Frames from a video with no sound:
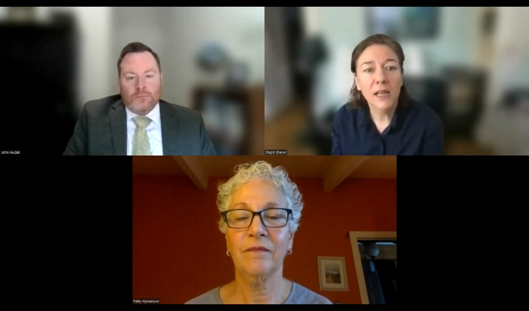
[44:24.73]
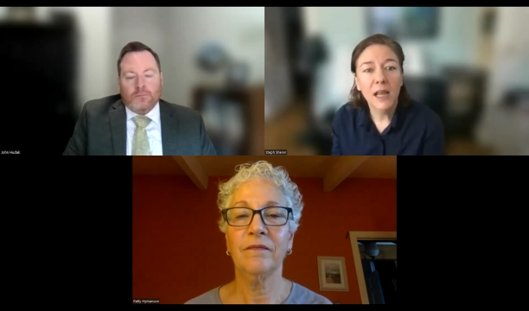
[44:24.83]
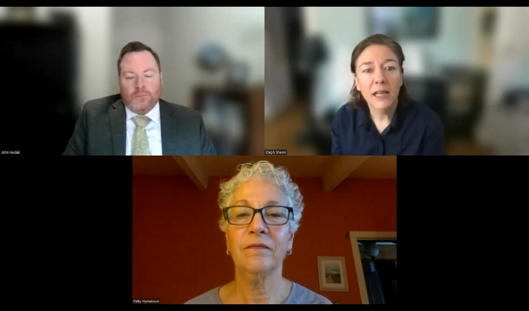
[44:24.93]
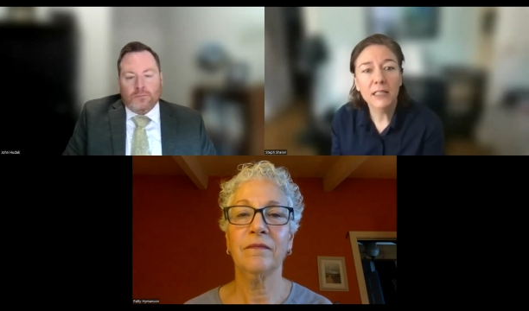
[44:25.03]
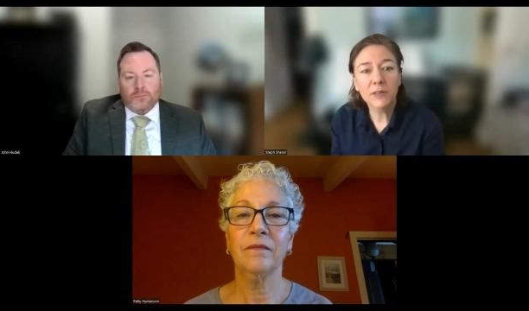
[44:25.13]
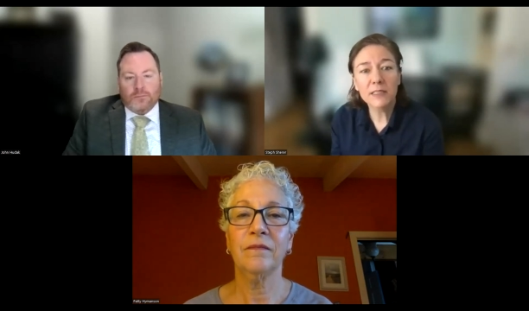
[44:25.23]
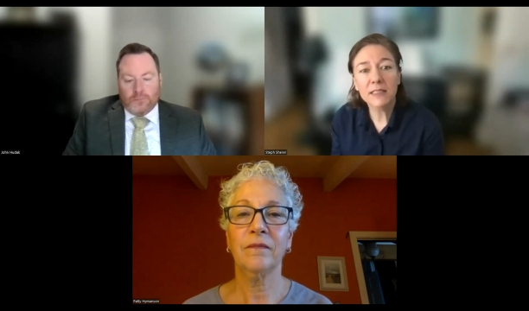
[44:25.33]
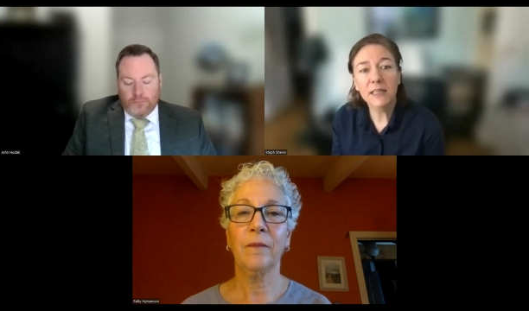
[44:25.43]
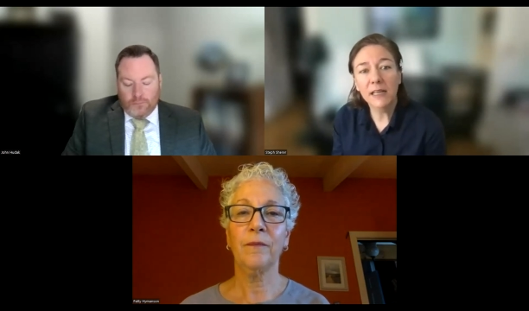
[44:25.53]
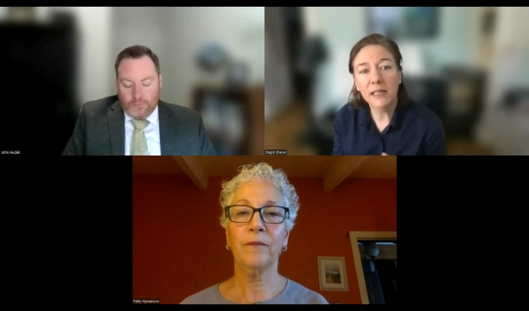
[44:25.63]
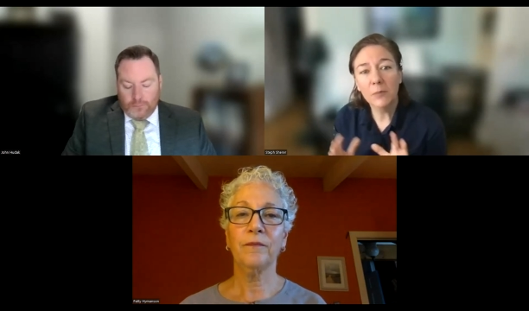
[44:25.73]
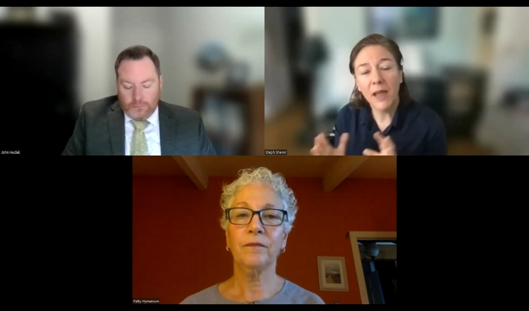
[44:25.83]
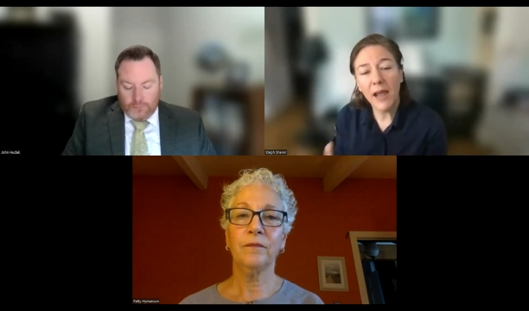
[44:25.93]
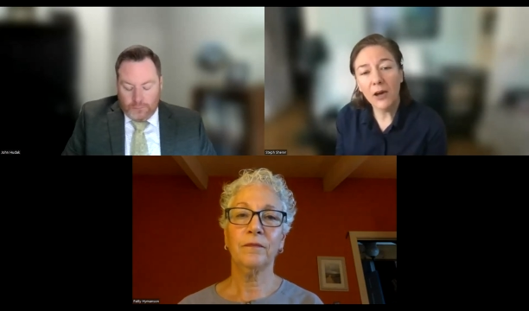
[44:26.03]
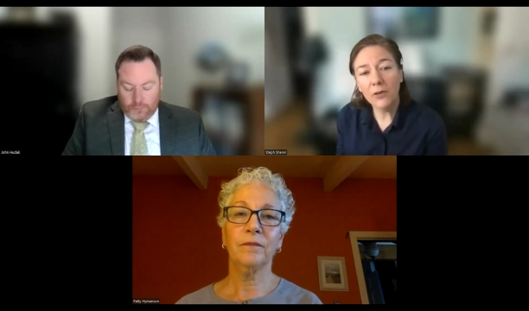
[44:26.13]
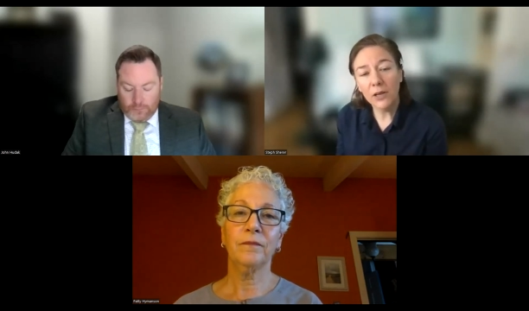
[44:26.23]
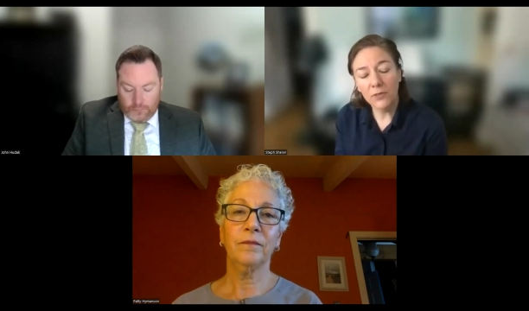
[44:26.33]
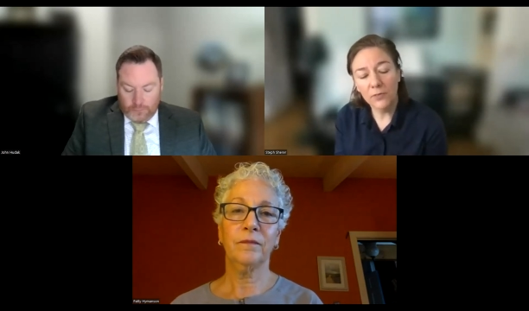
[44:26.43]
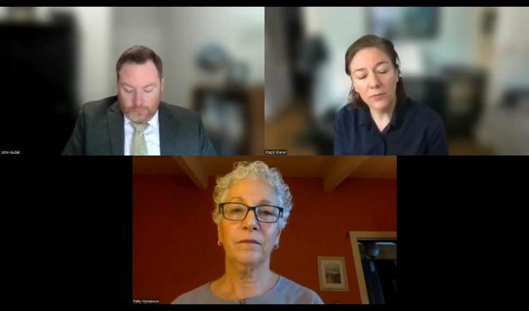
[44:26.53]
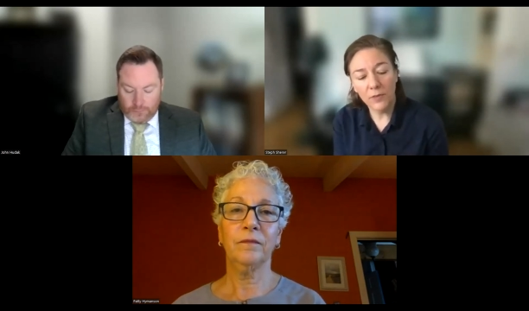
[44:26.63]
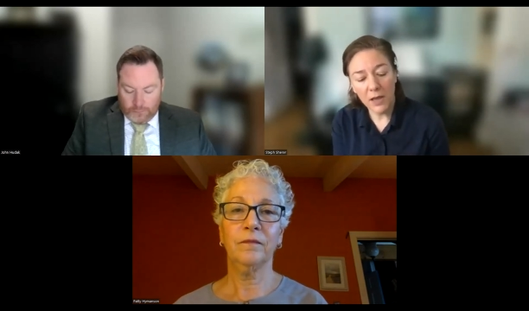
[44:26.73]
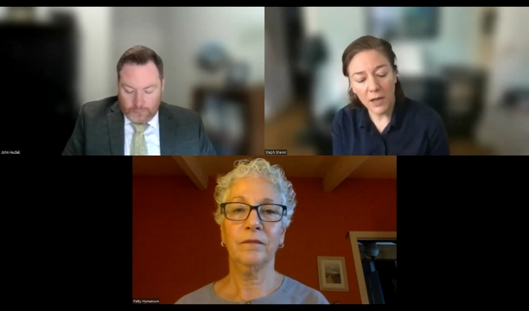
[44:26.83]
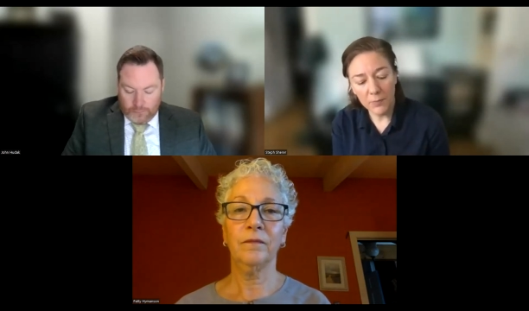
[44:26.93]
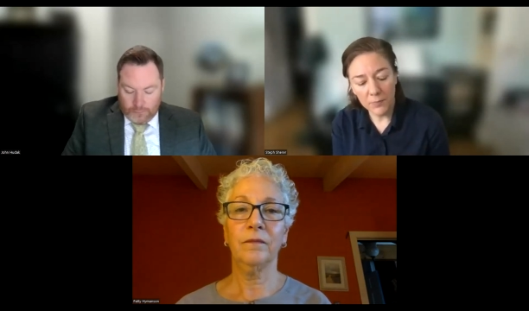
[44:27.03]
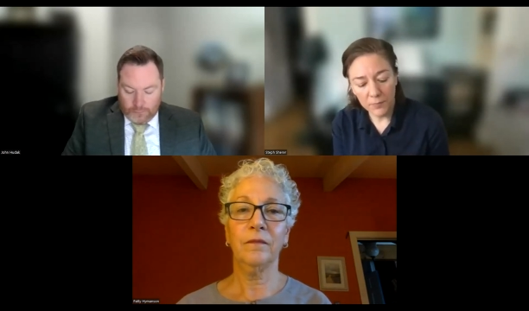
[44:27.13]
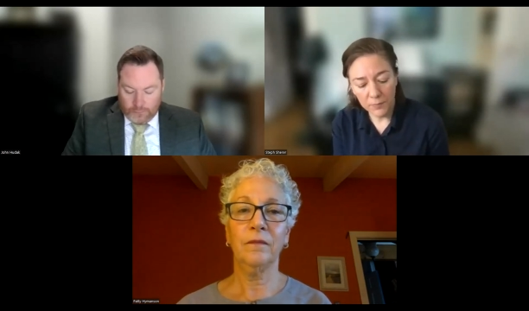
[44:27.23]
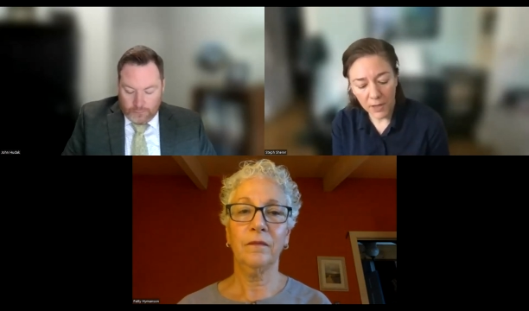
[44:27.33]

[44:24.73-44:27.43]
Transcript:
Speaker 1: and as far as getting them out of um,